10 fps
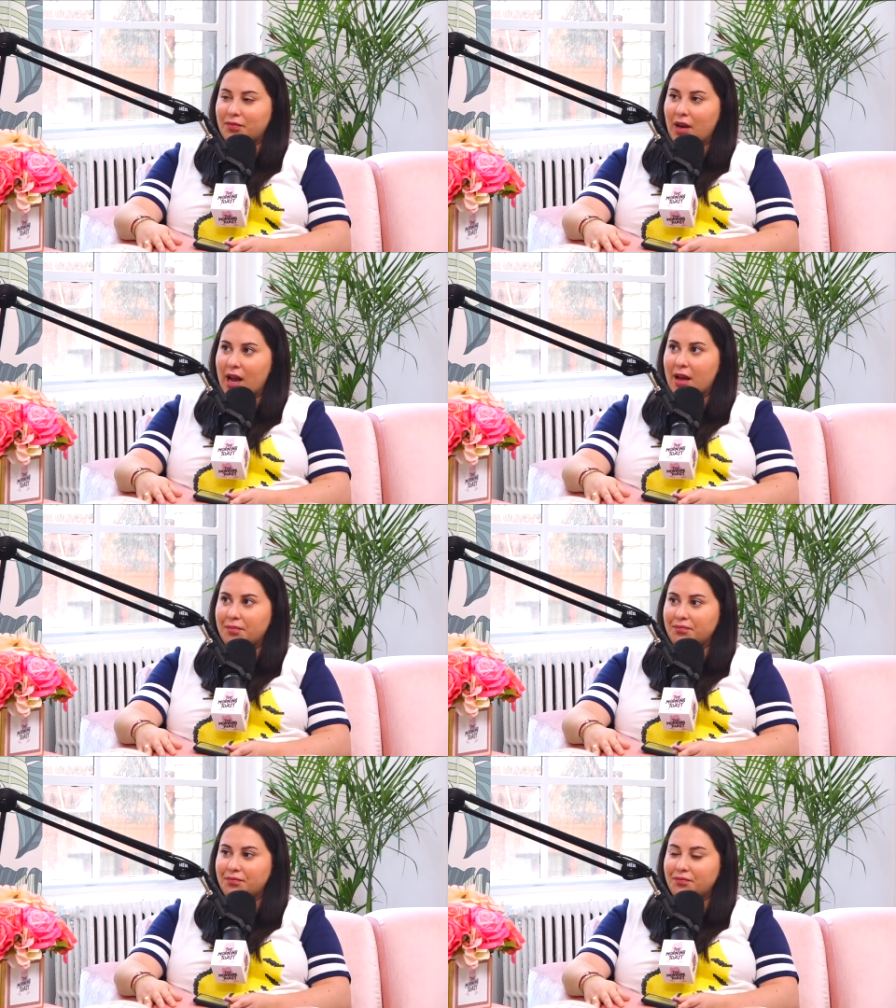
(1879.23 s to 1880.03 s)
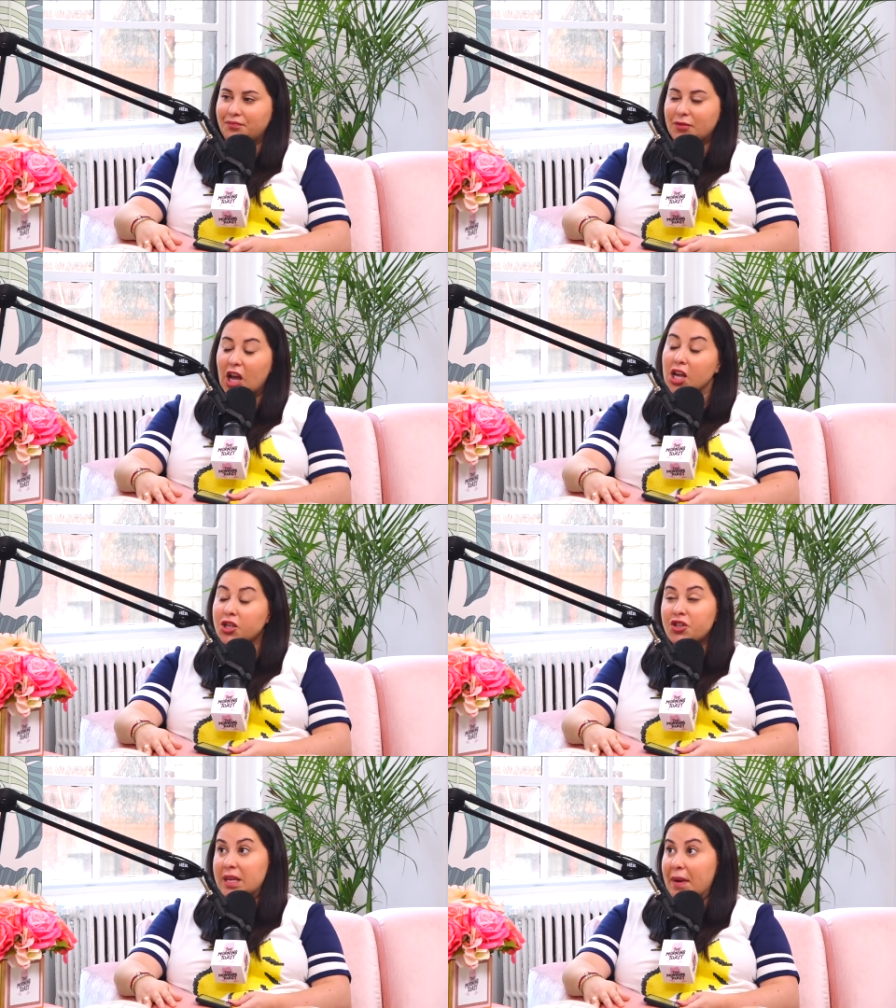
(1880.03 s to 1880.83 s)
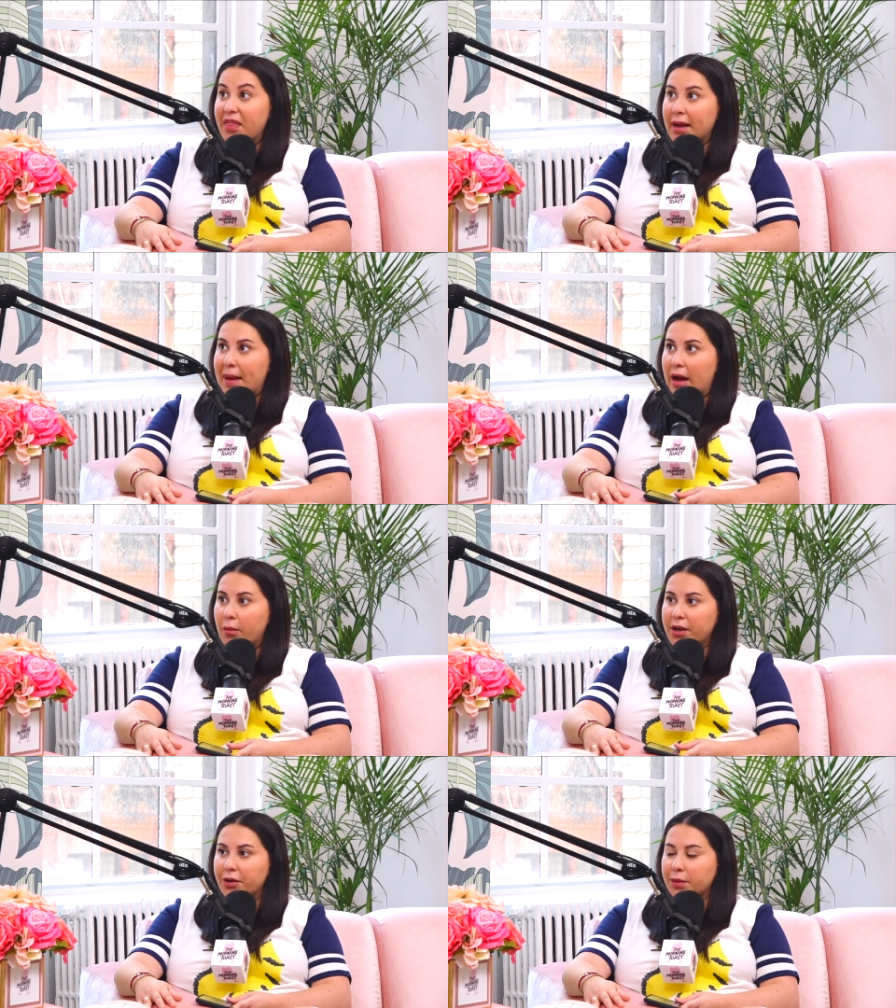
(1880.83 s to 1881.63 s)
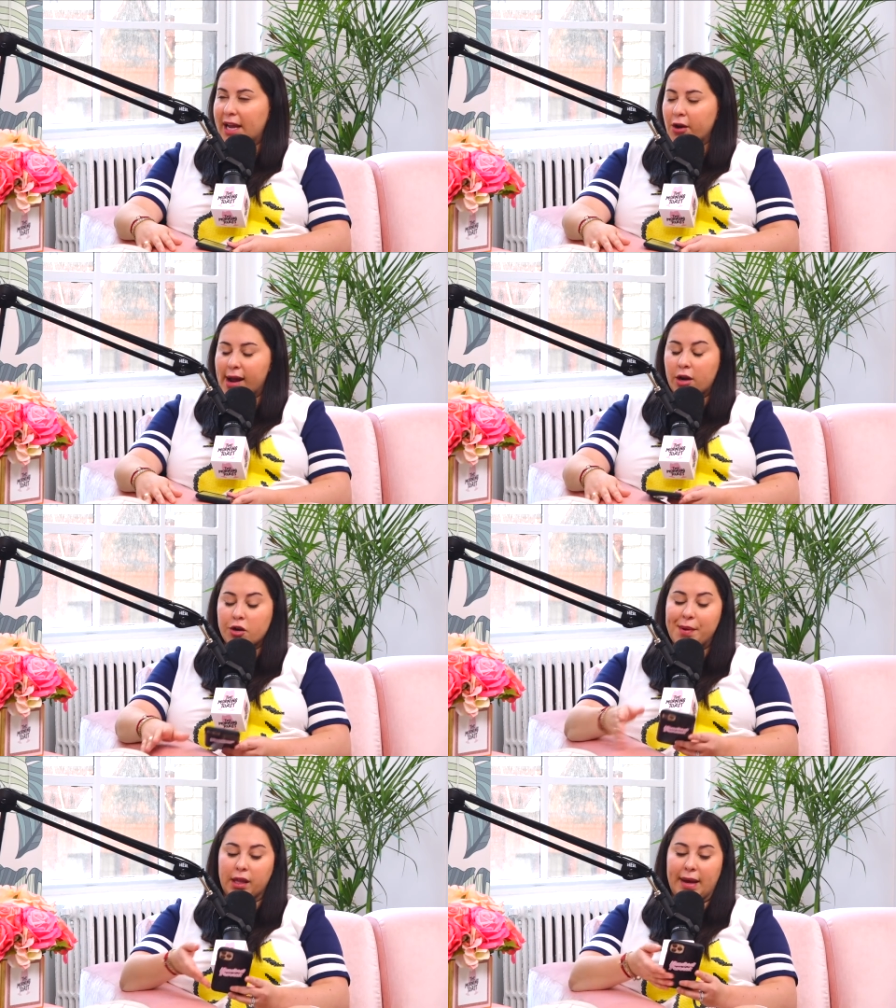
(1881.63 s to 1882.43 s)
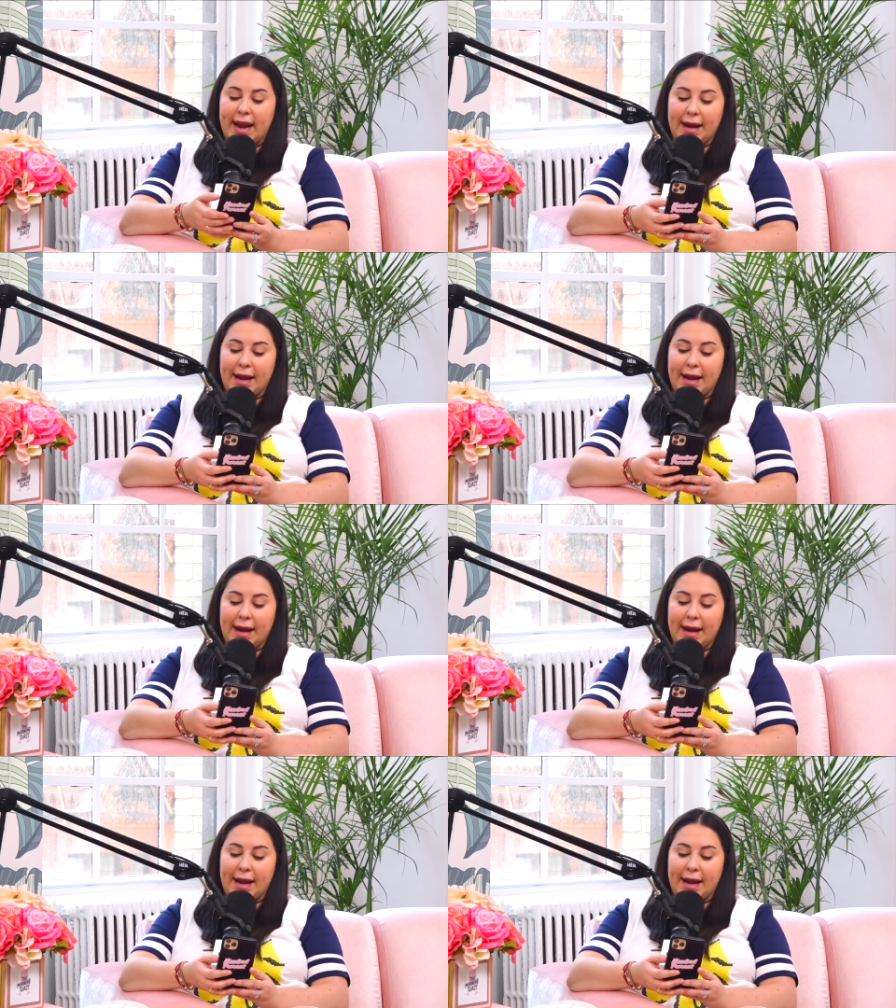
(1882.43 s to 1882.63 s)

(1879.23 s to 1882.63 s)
Yeah. So just something to think about when you lay your head on your pillow at night.